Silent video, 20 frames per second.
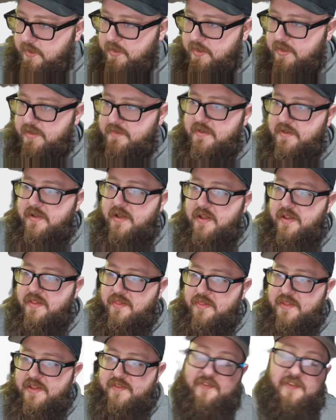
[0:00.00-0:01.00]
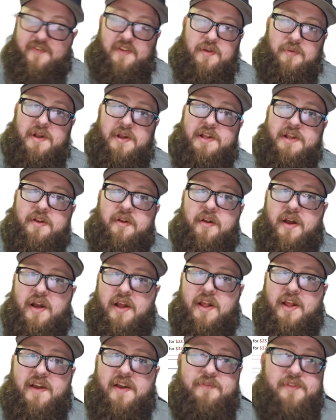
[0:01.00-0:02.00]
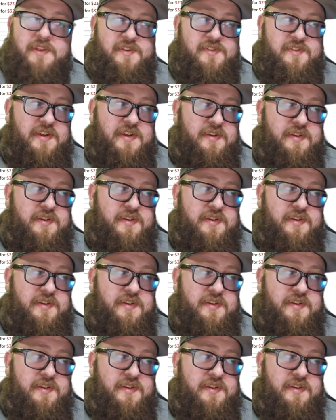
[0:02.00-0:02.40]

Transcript: Then this set right here, I have this set